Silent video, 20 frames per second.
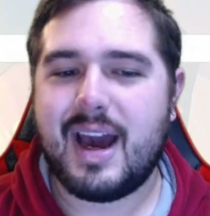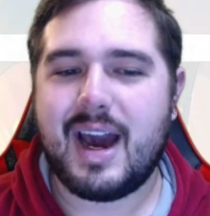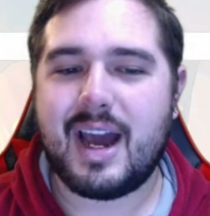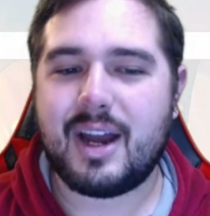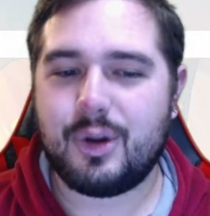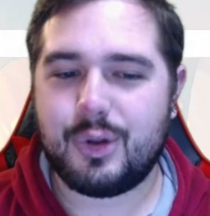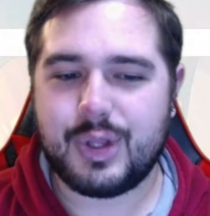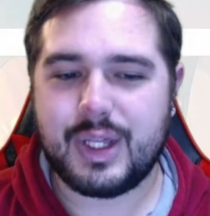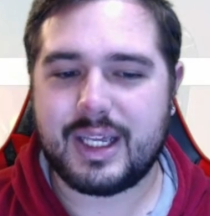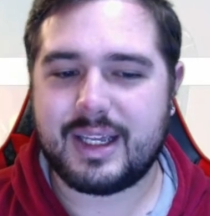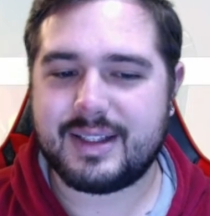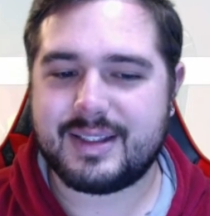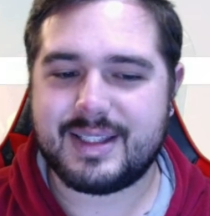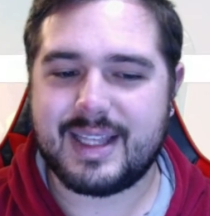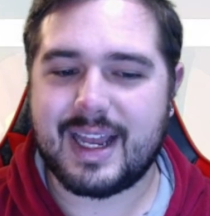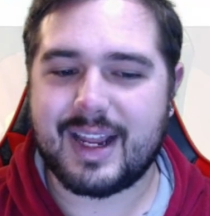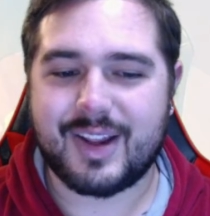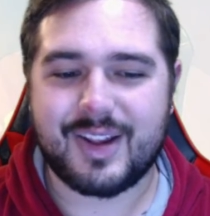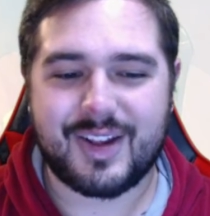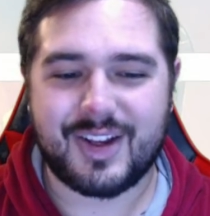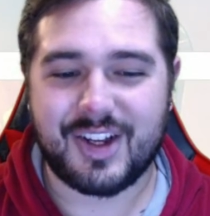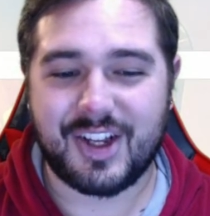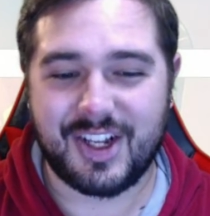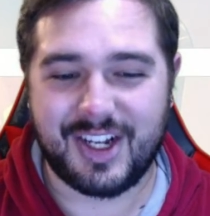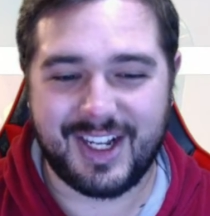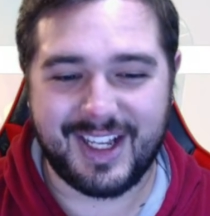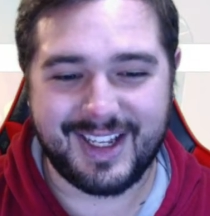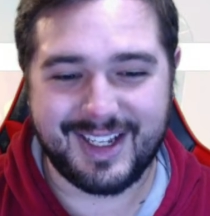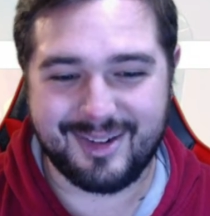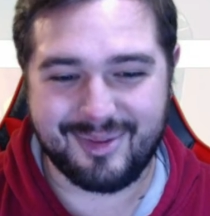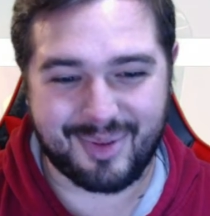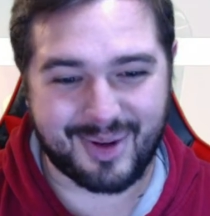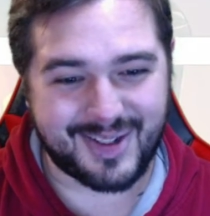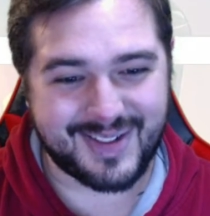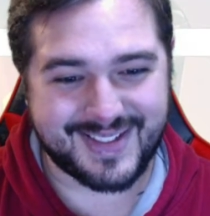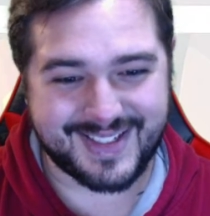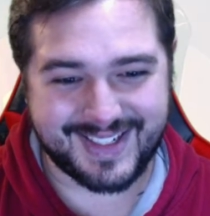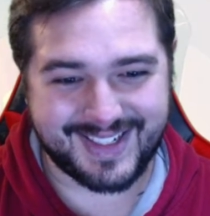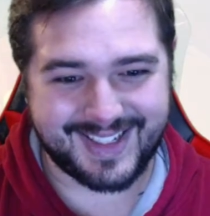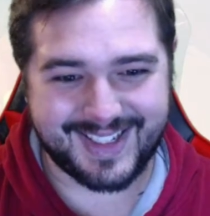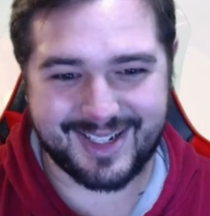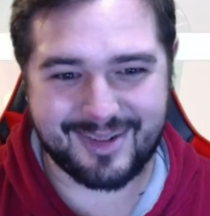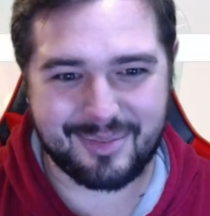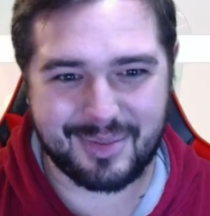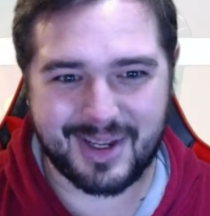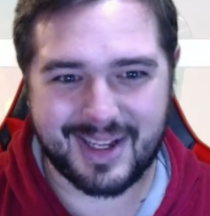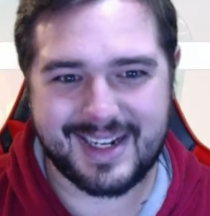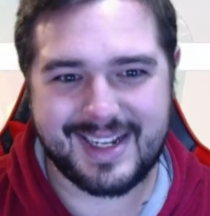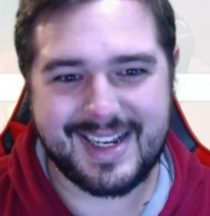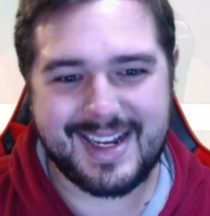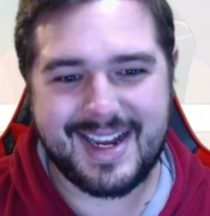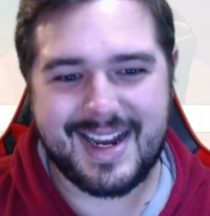I don't think it's that good personally, but